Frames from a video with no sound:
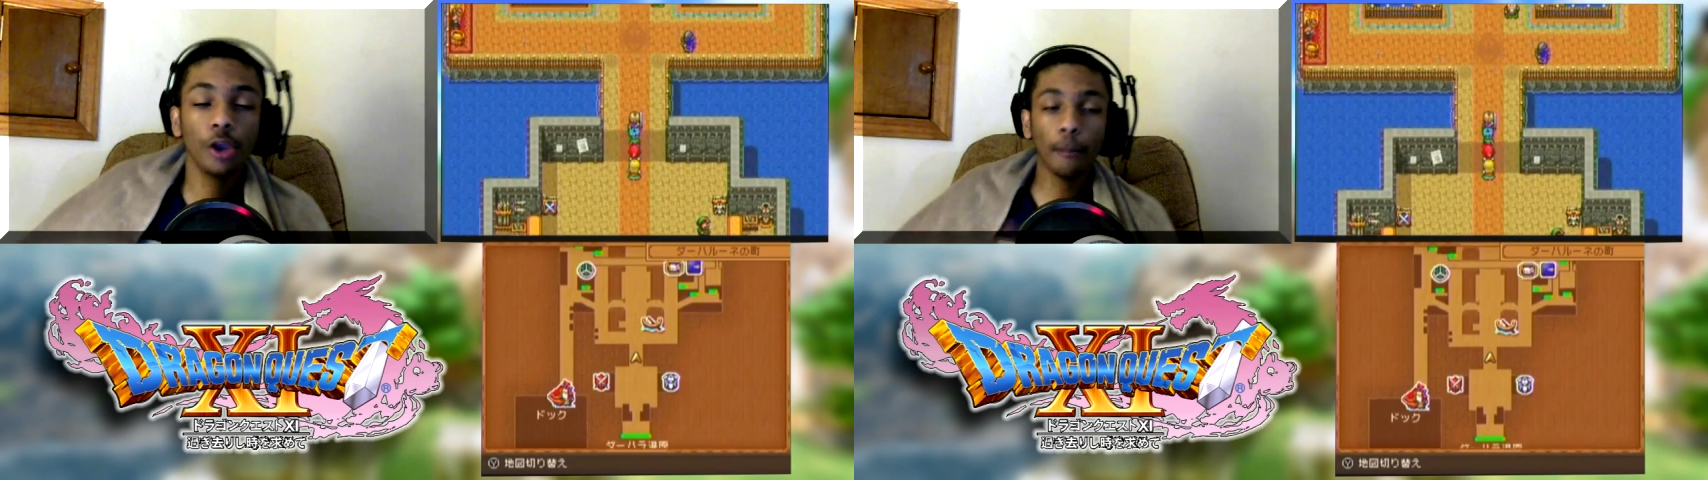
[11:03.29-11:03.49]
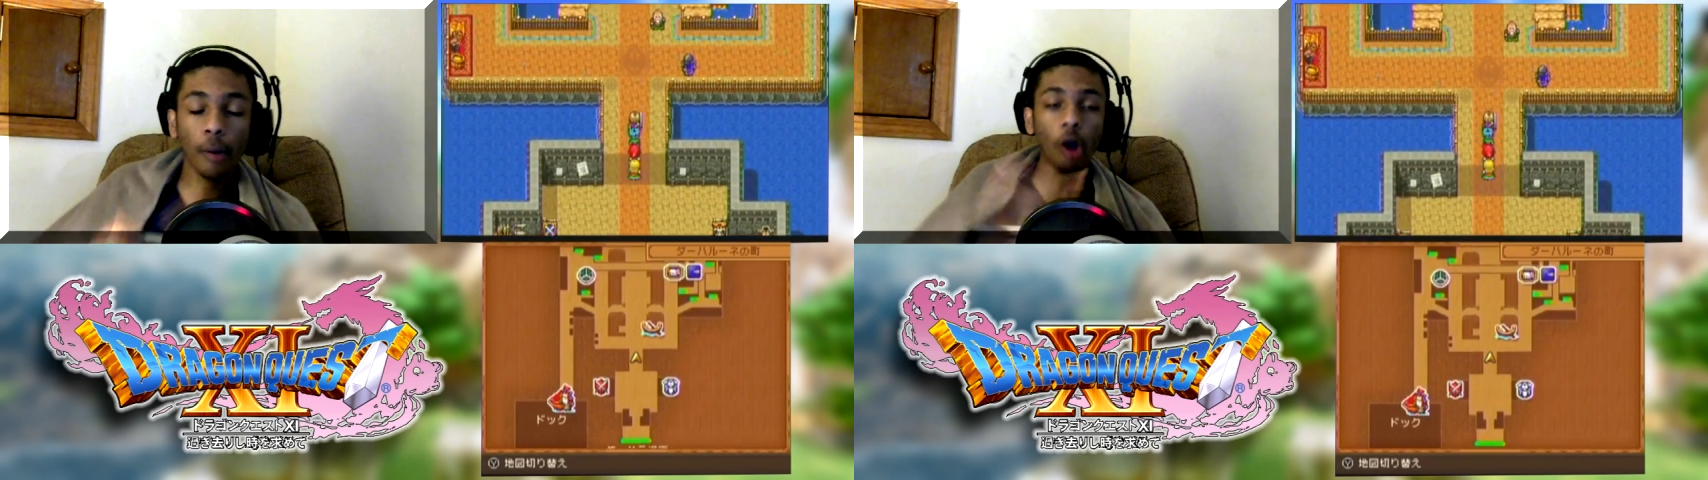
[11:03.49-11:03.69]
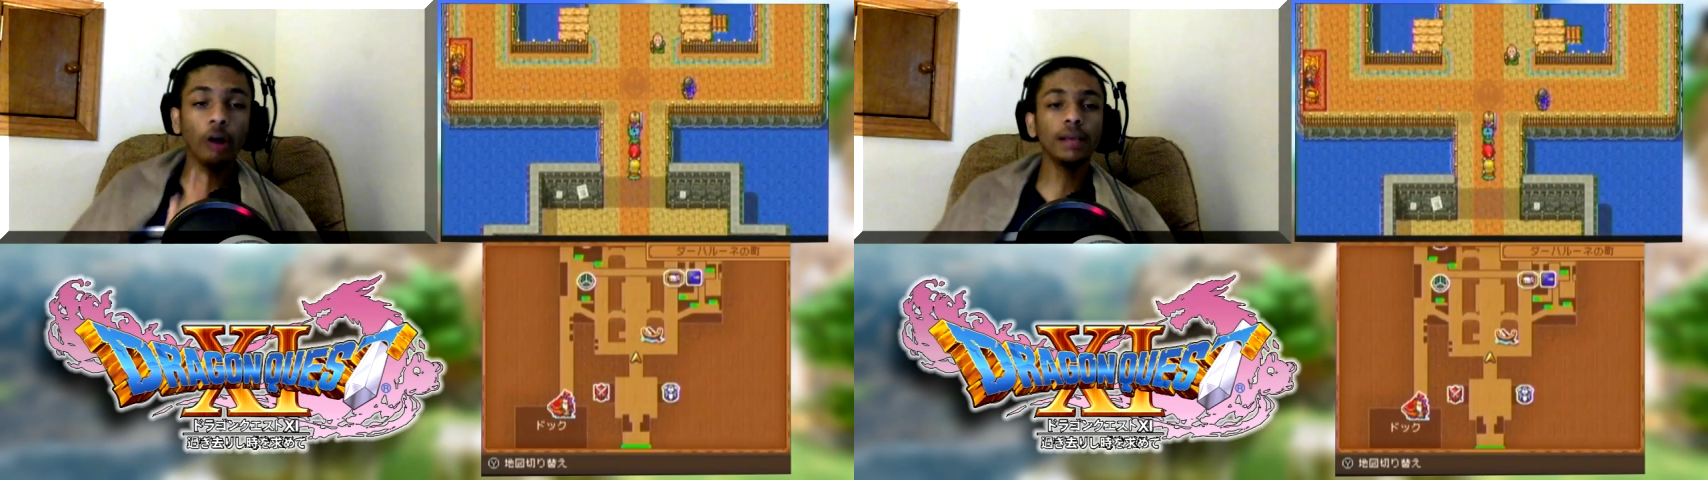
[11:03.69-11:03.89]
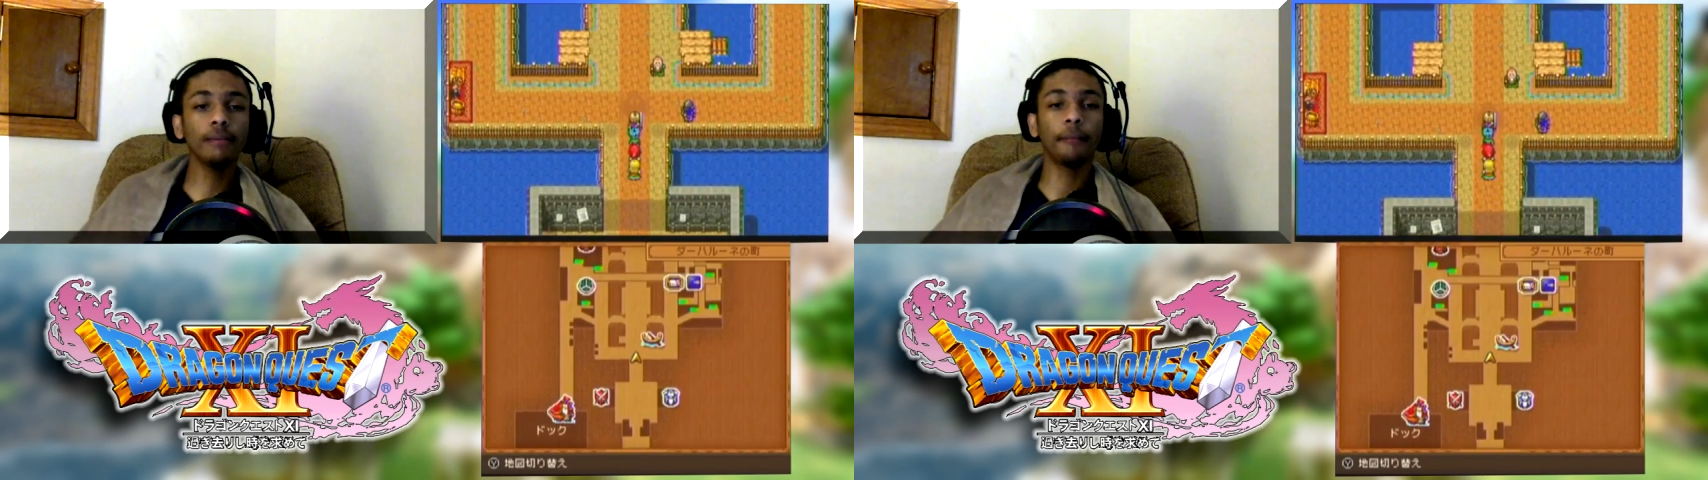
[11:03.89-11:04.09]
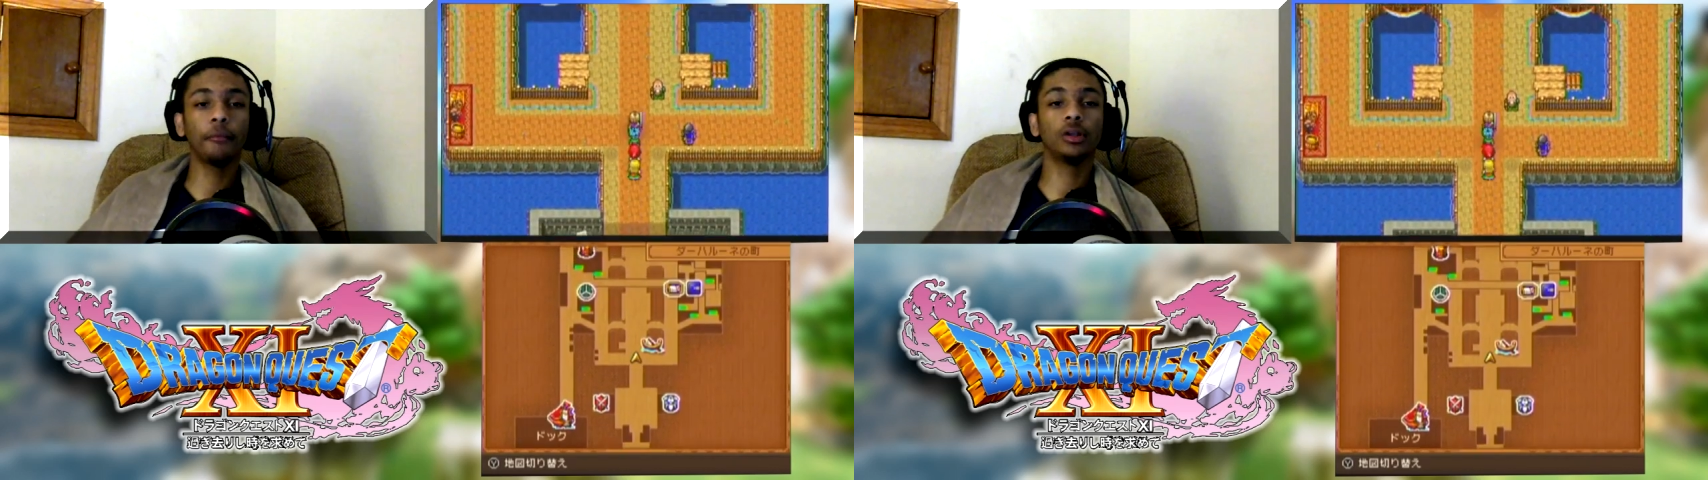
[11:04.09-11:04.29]
your
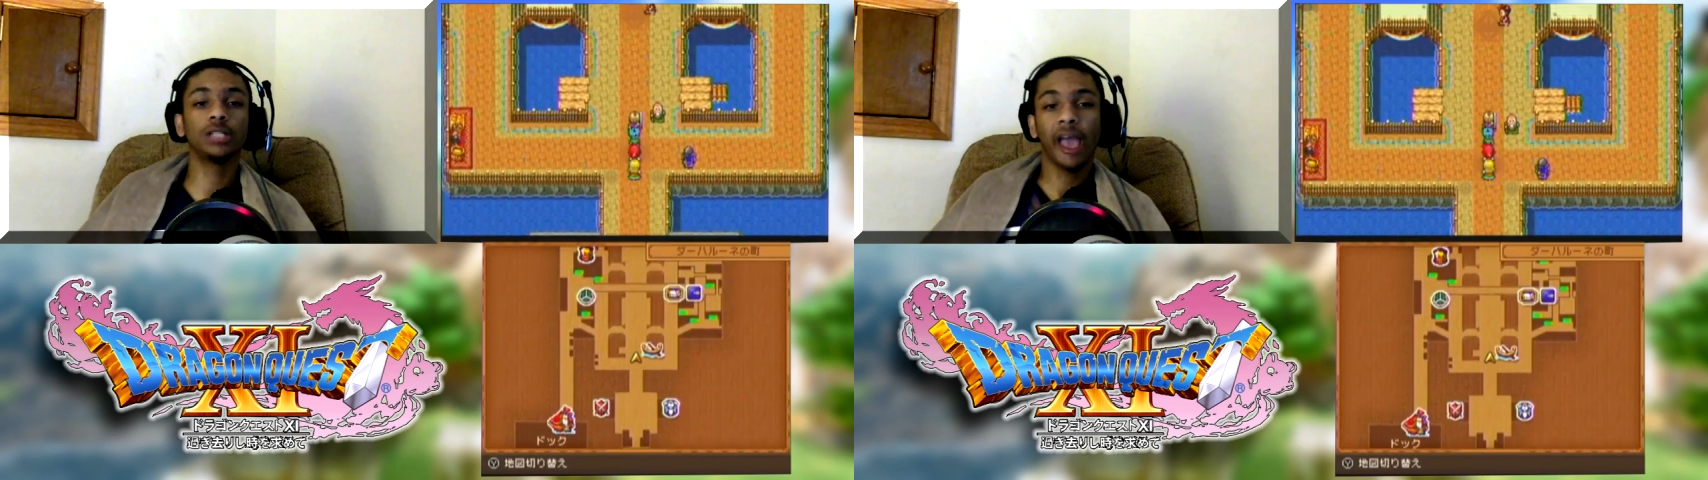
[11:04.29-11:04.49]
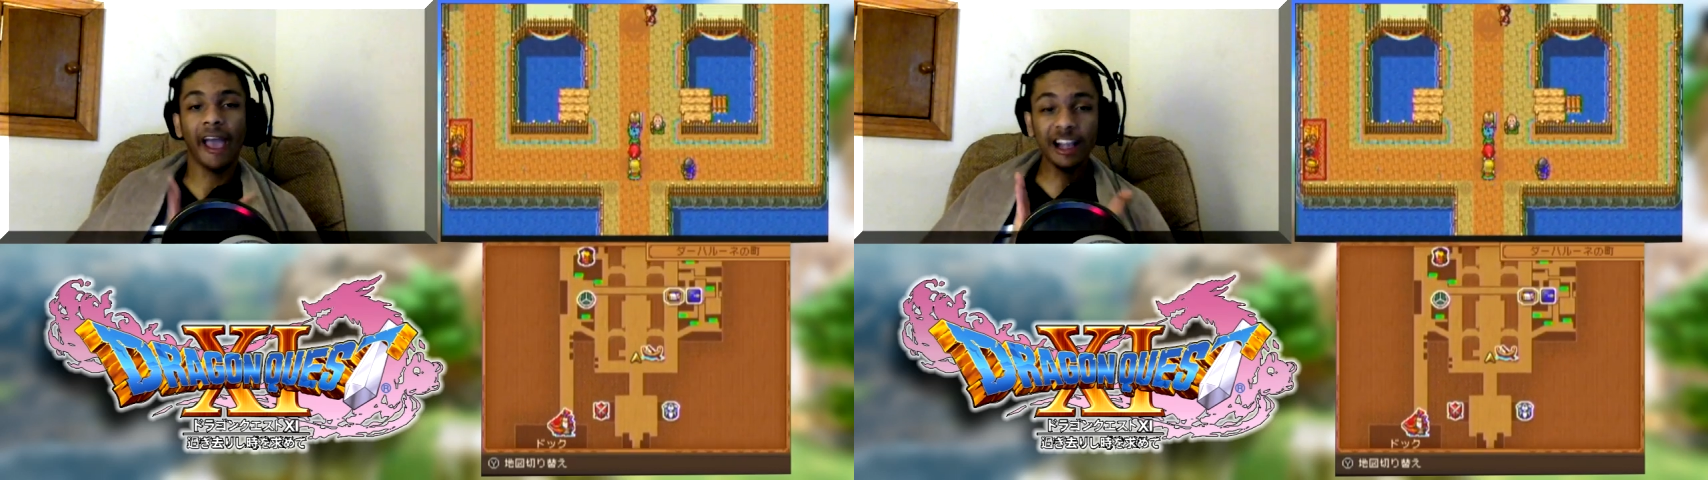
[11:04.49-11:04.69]
party members